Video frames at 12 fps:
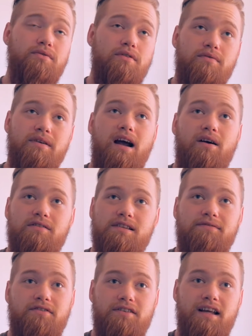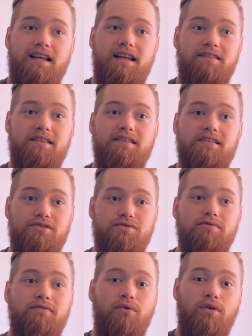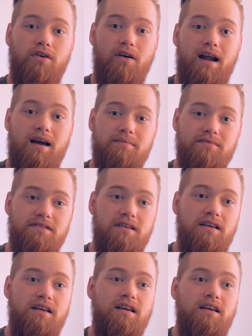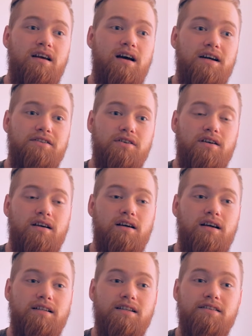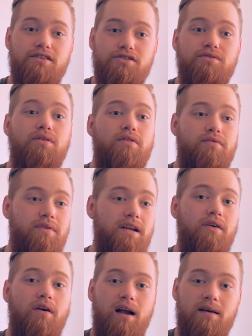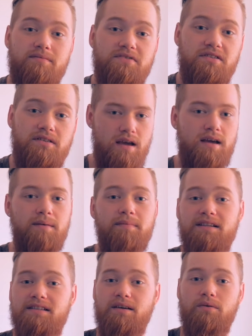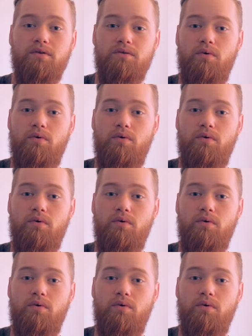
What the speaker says: 3 hours after taking the initial 4 grams, I took an additional 3 grams, mixing it with